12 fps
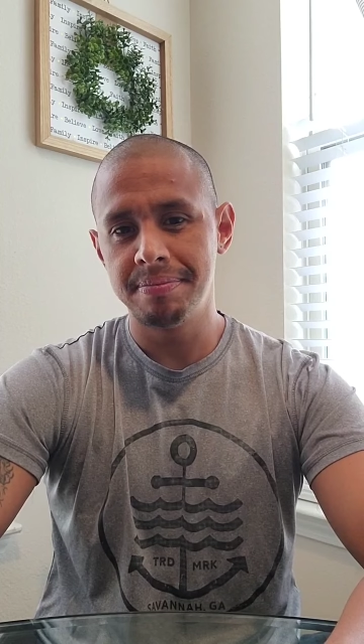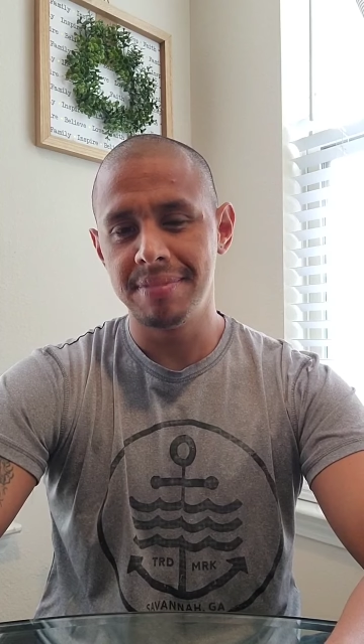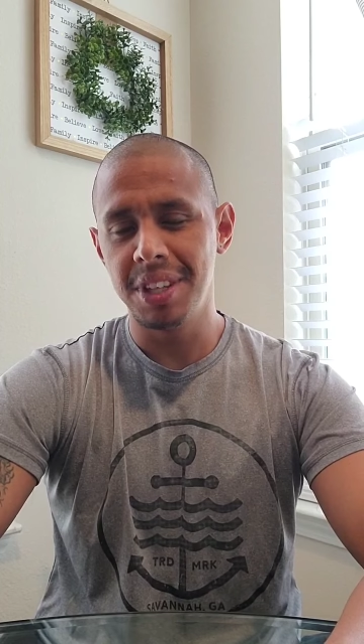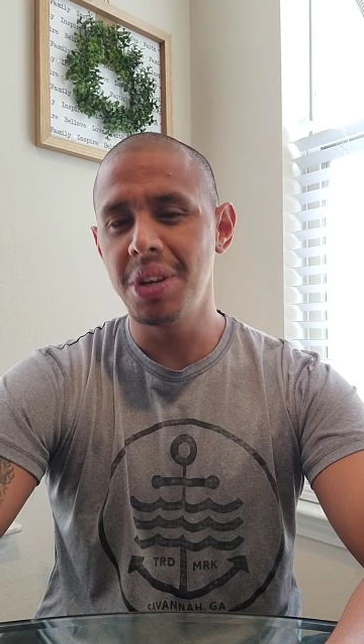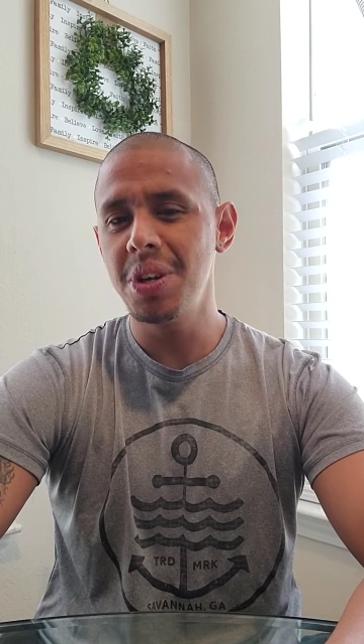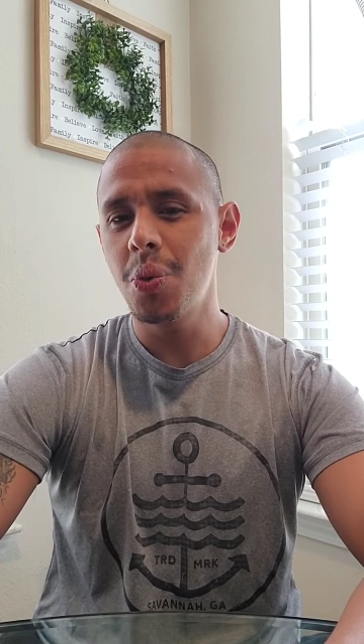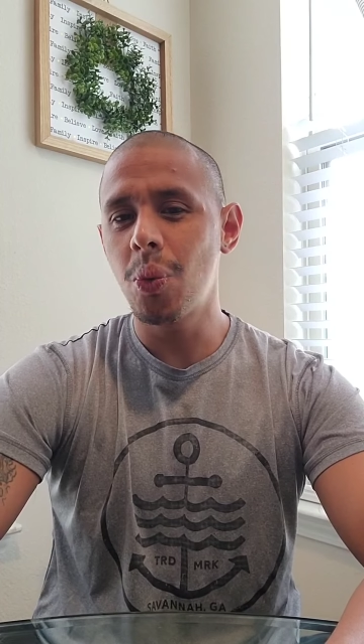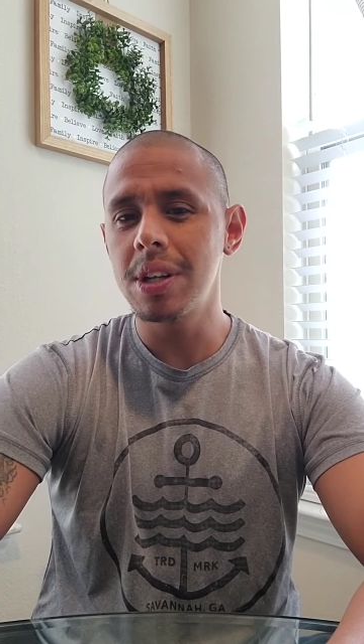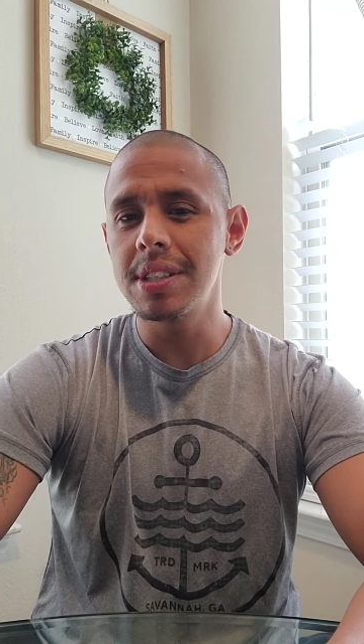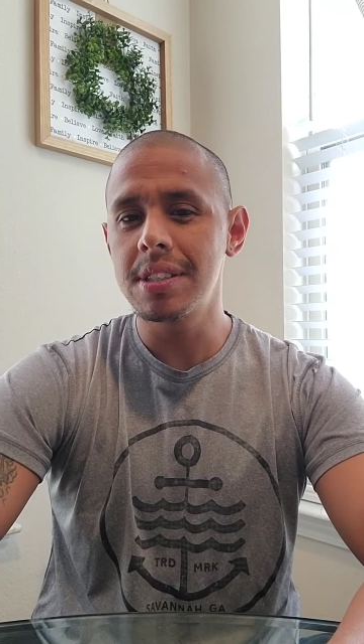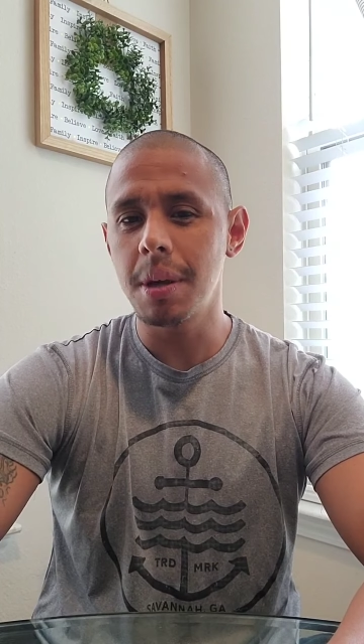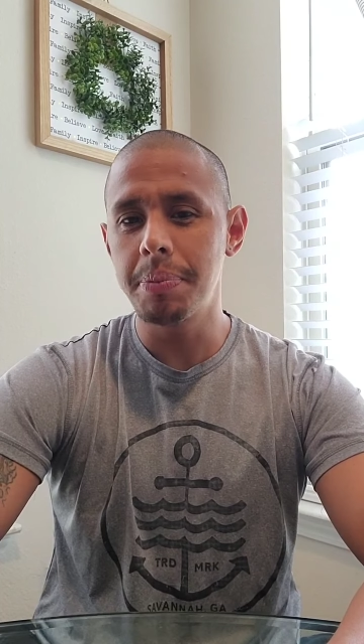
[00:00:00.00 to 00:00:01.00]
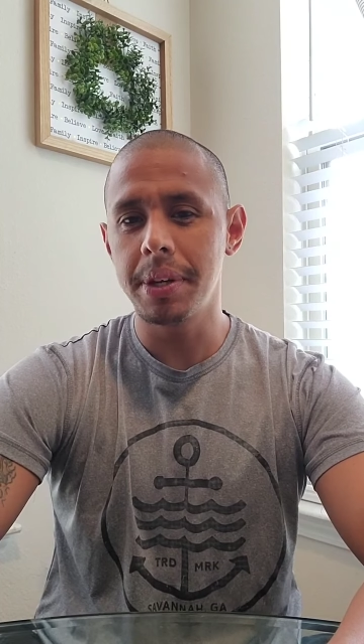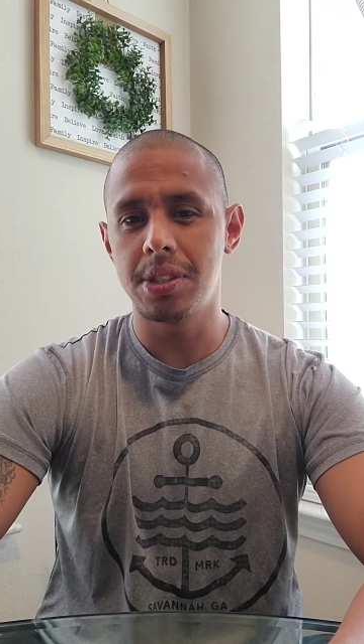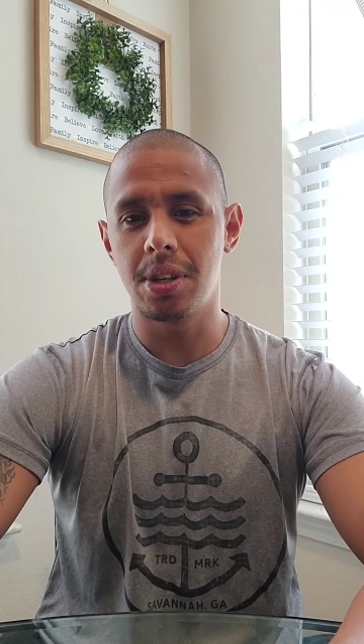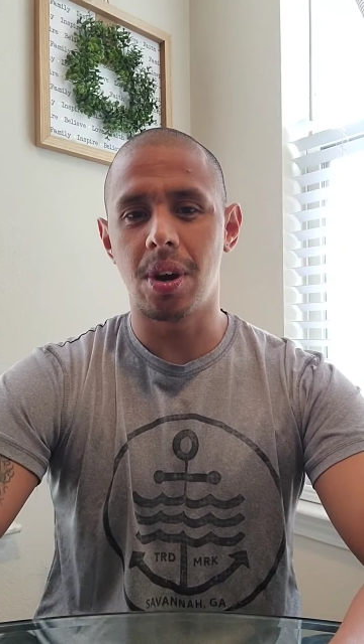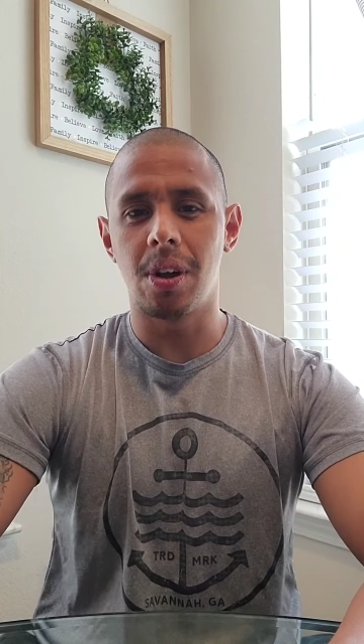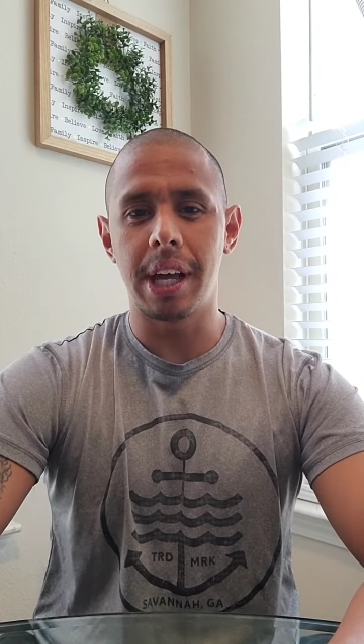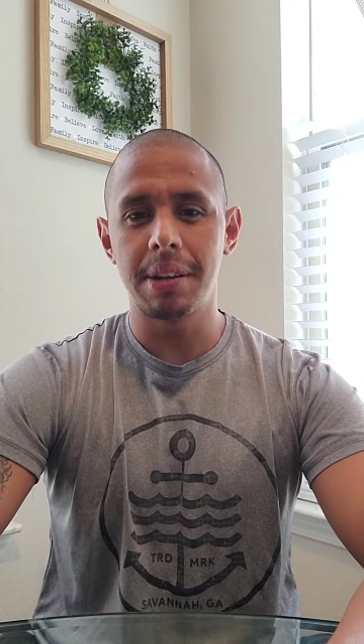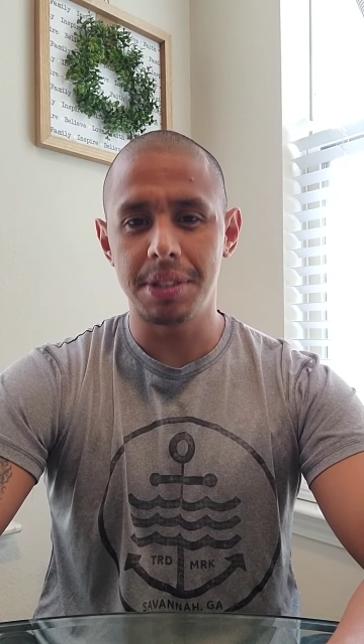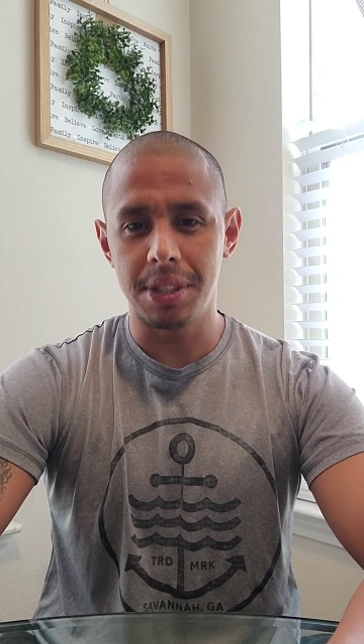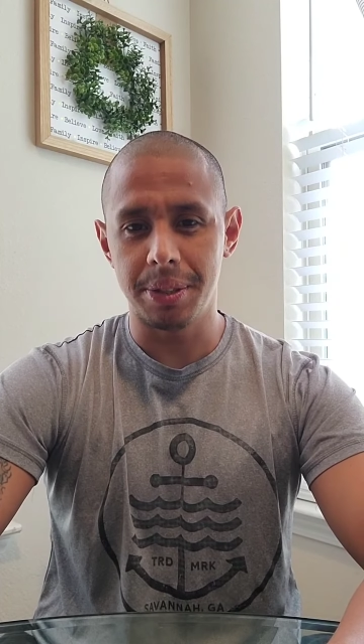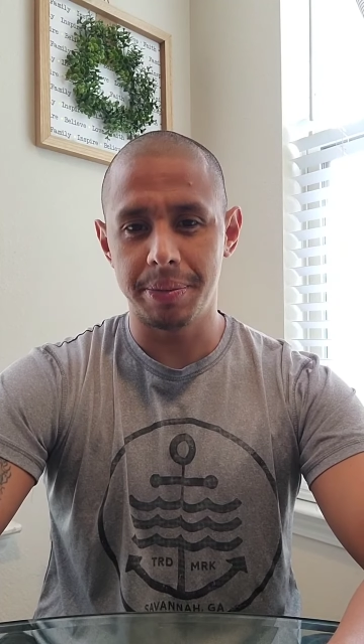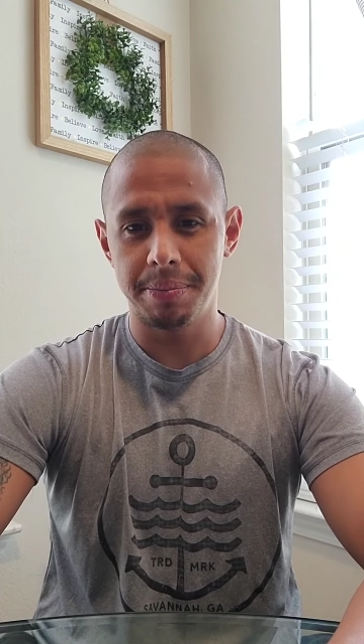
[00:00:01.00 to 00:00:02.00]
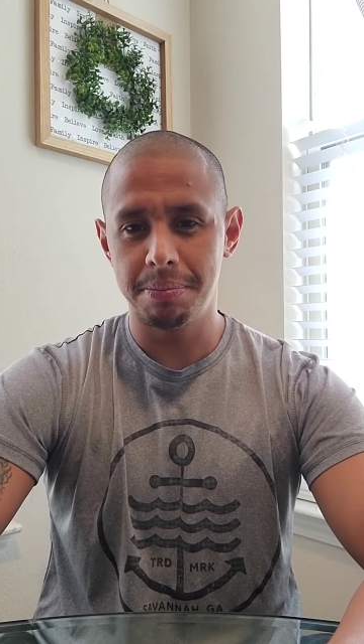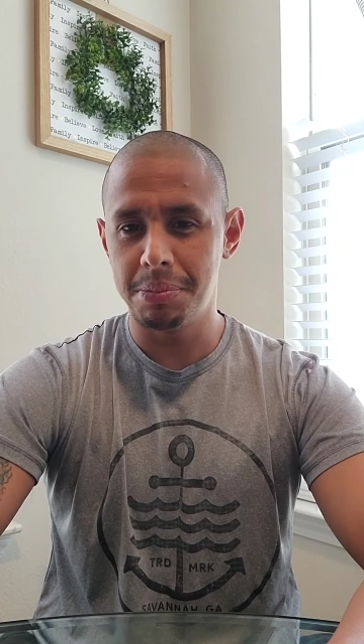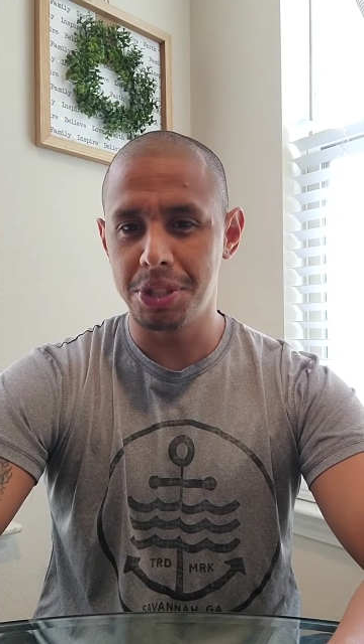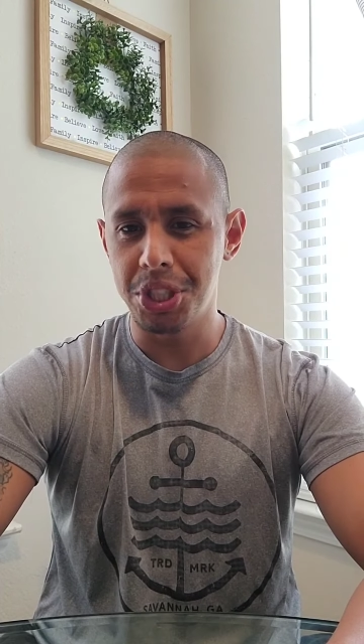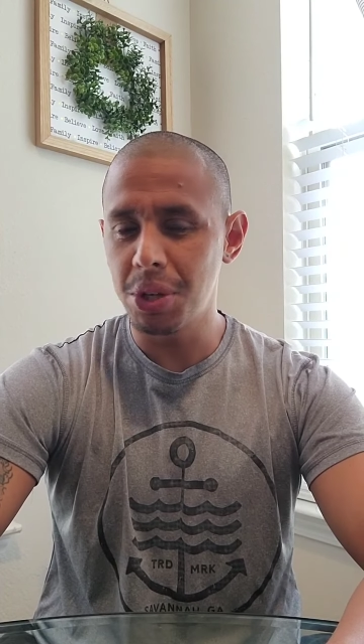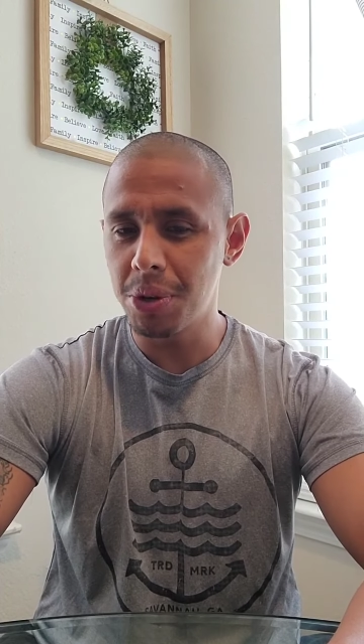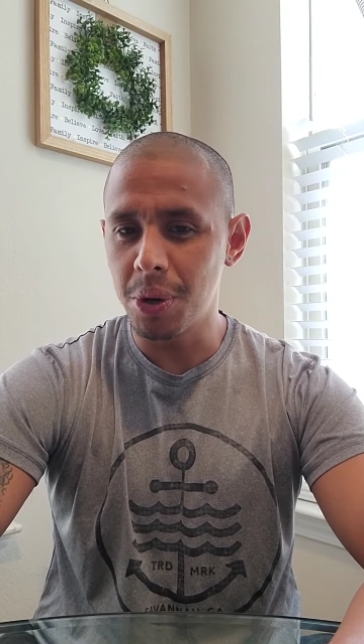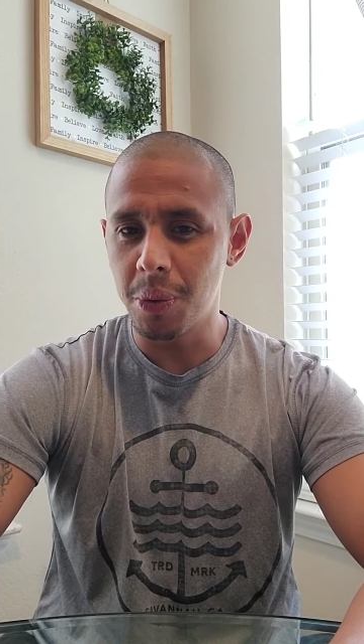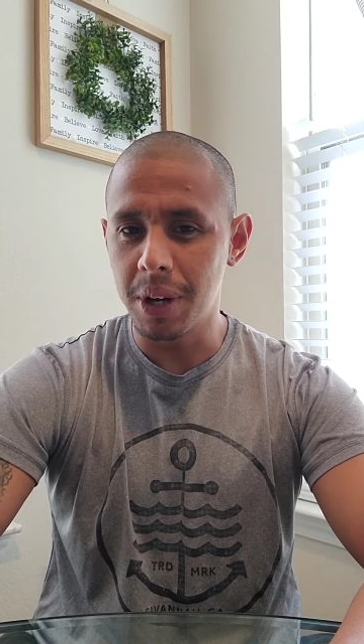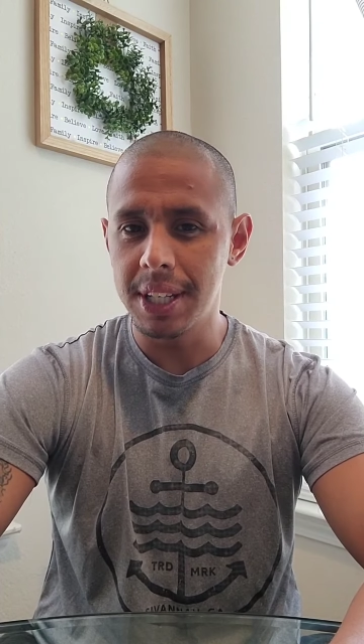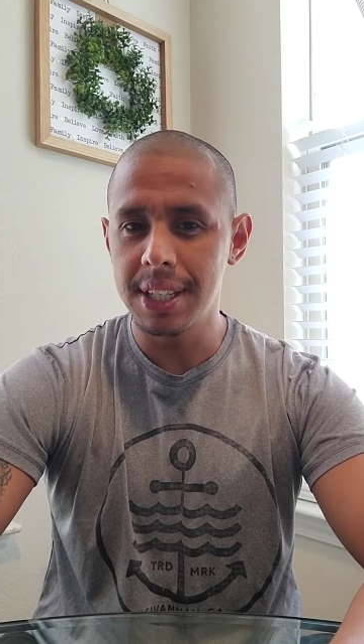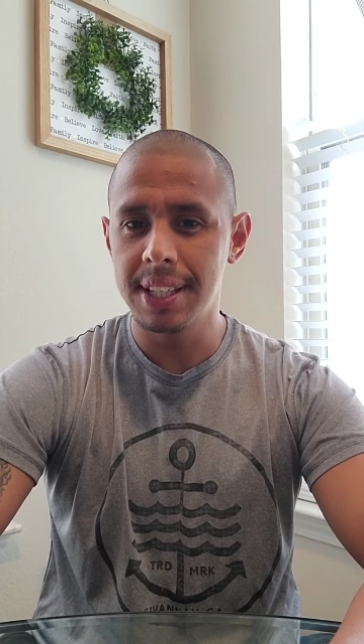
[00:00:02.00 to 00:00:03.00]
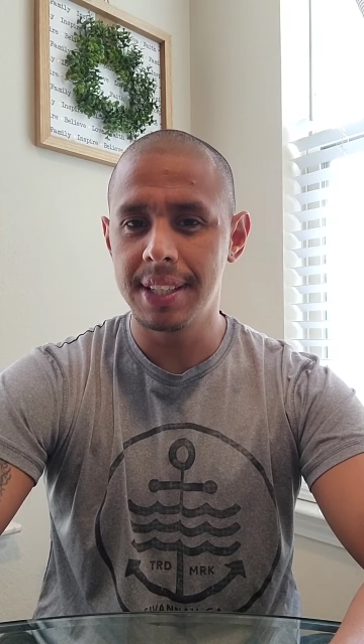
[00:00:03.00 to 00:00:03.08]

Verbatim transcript: You know you want something to call out to you, but you don't know what.